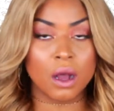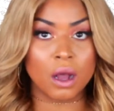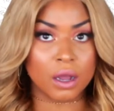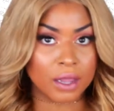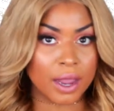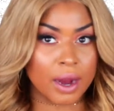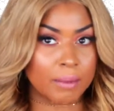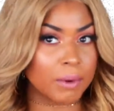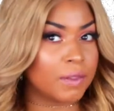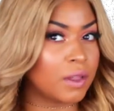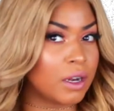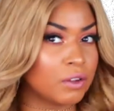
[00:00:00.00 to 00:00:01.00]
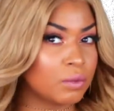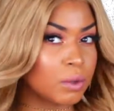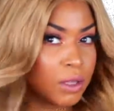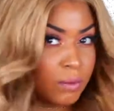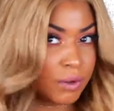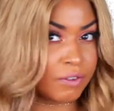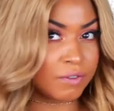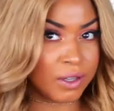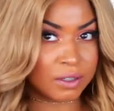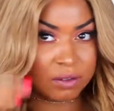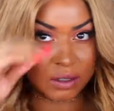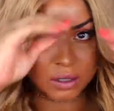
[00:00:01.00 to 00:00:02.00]
on camera than it's really
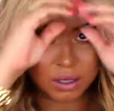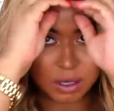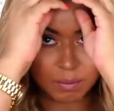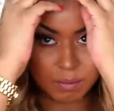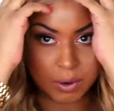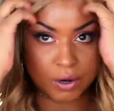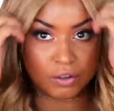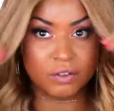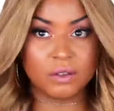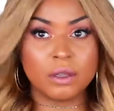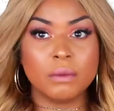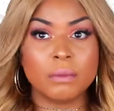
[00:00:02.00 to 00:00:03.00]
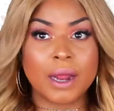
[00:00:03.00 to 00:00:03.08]
reflecting in person.